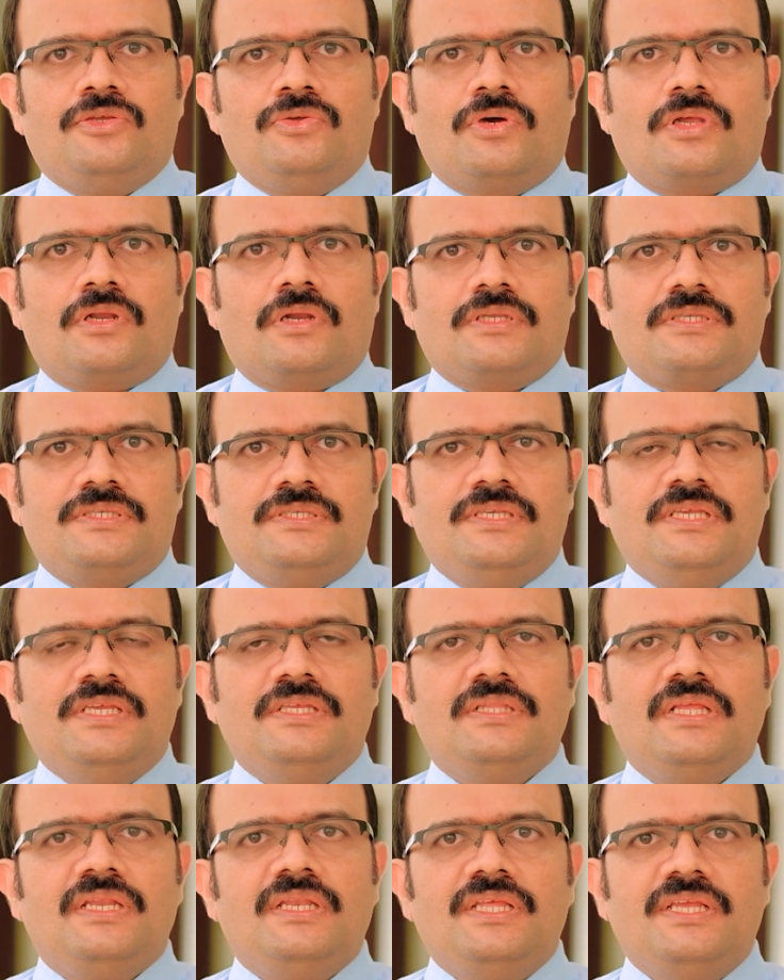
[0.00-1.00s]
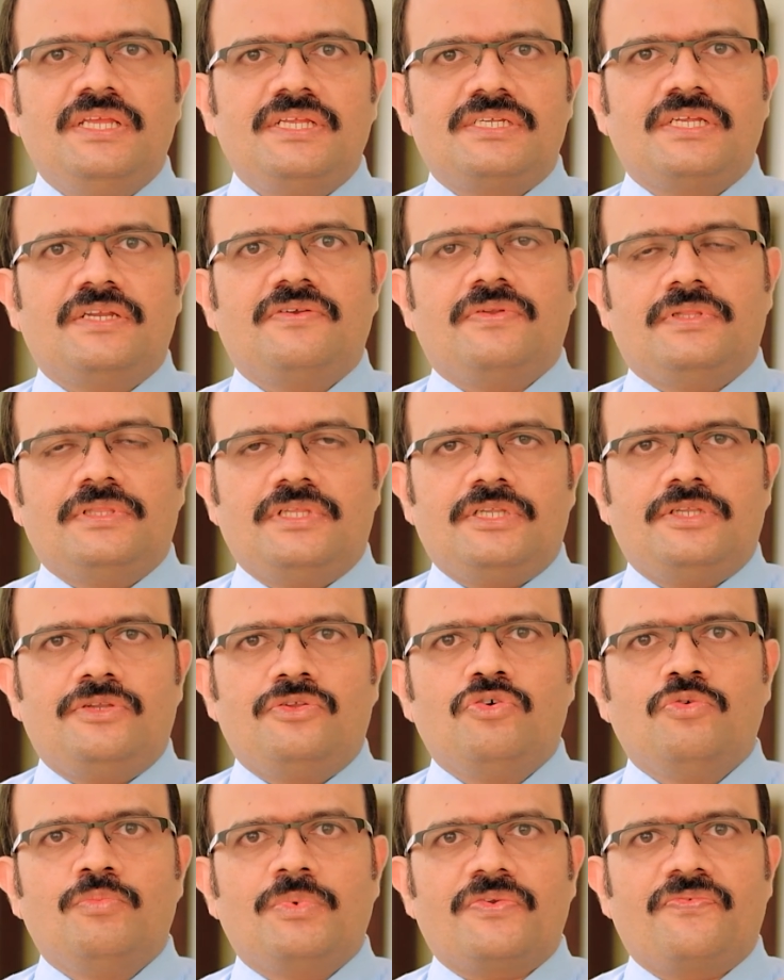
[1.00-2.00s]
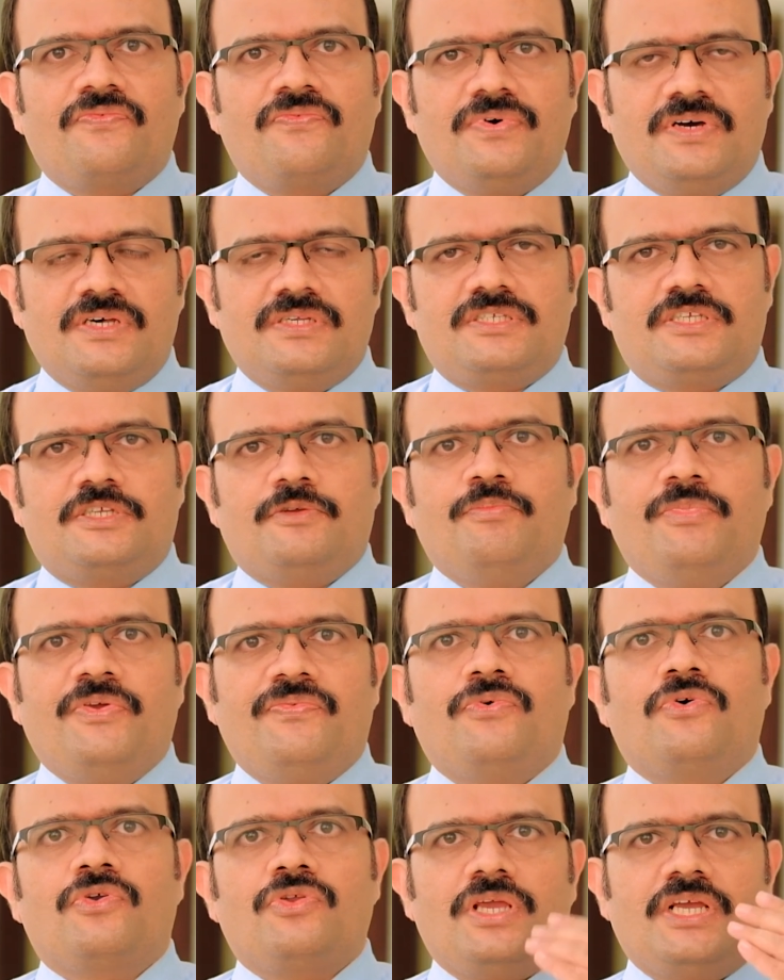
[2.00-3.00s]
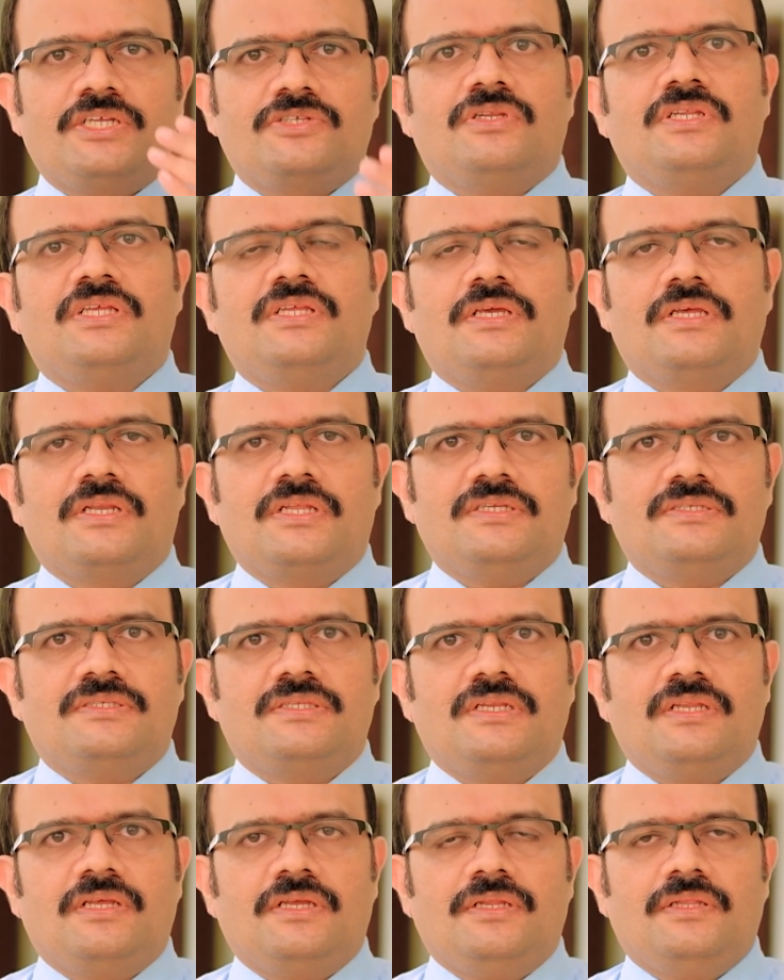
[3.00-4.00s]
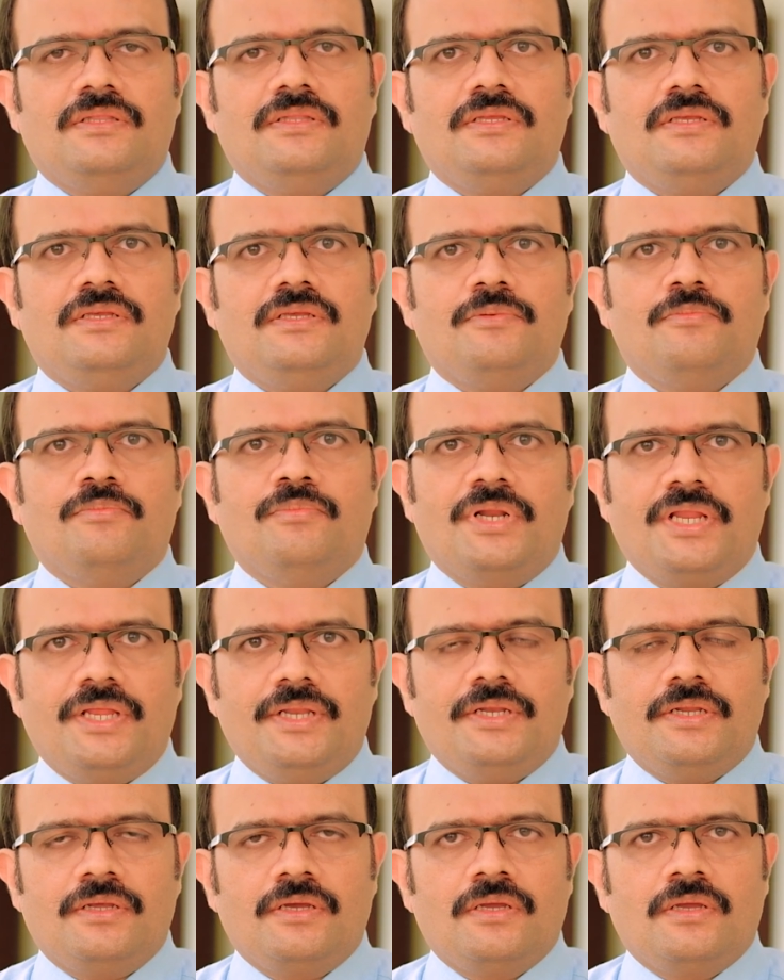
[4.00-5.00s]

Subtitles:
you are seeing the lesion, the tumor first, before you actually reach the brain.